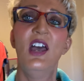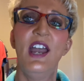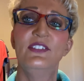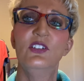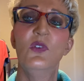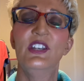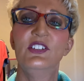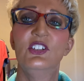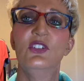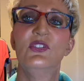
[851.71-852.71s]
I do want to
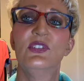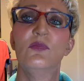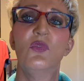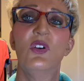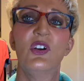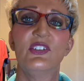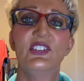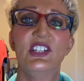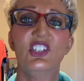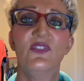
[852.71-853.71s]
do some more
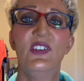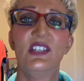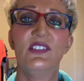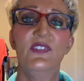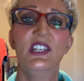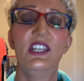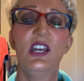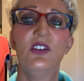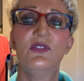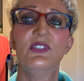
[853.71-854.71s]
Stitch Fix
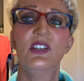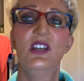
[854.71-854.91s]
videos.